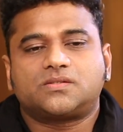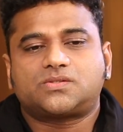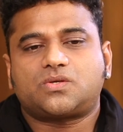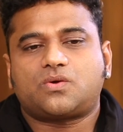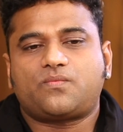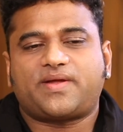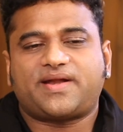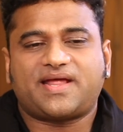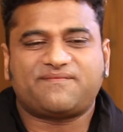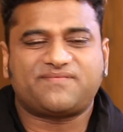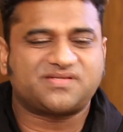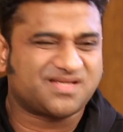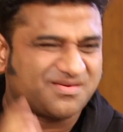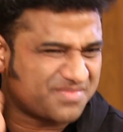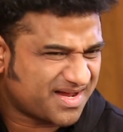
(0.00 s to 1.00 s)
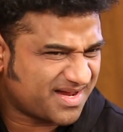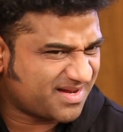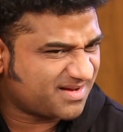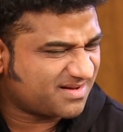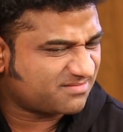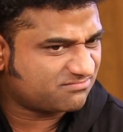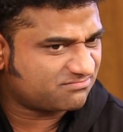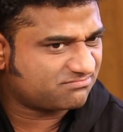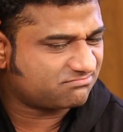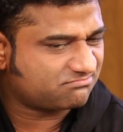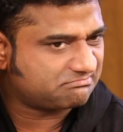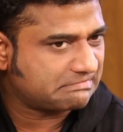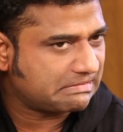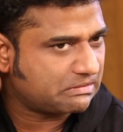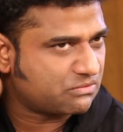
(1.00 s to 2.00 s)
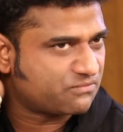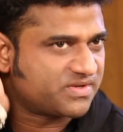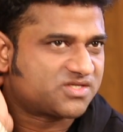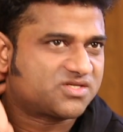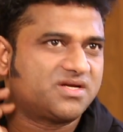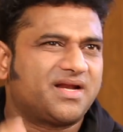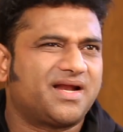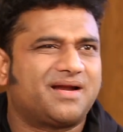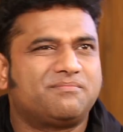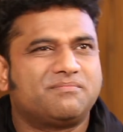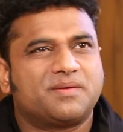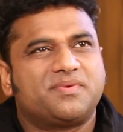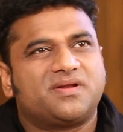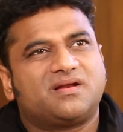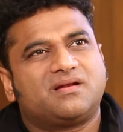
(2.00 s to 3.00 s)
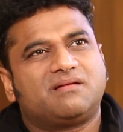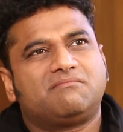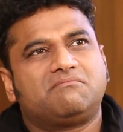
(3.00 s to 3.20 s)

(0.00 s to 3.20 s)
So when I was in my, I don't know which grade, maybe